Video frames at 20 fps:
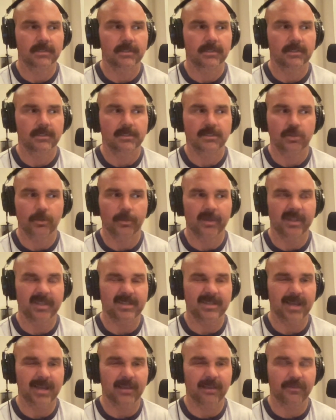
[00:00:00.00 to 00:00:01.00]
So many
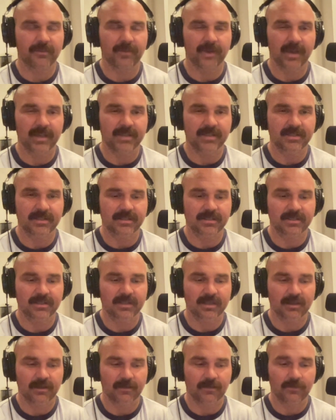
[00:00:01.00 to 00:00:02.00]

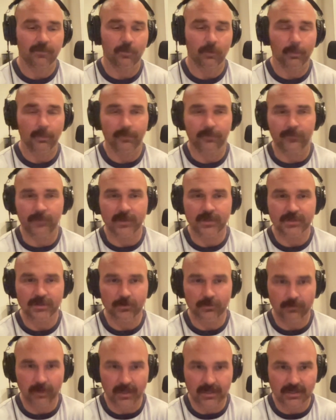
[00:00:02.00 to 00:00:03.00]
sacrifices for
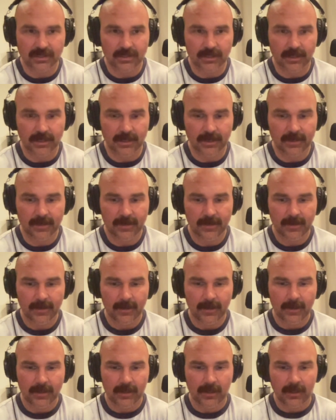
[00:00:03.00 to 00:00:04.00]
professional wrestling,
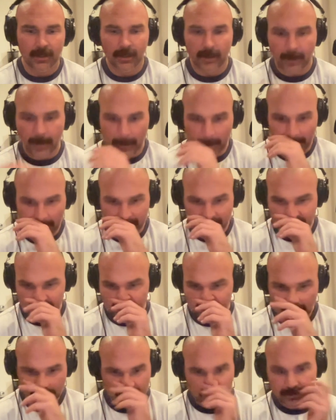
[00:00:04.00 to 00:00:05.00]

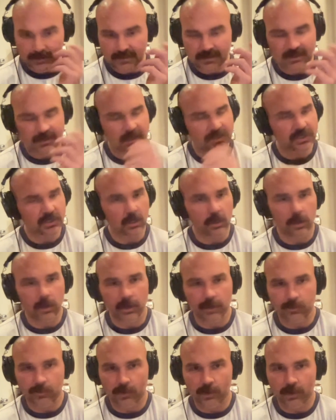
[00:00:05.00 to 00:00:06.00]
and he's such a
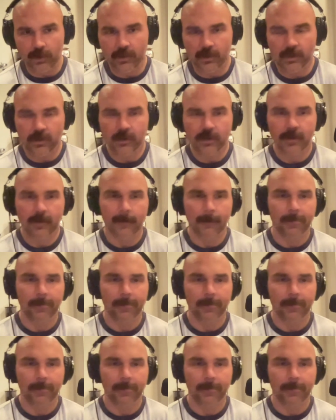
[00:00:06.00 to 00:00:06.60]
hard worker.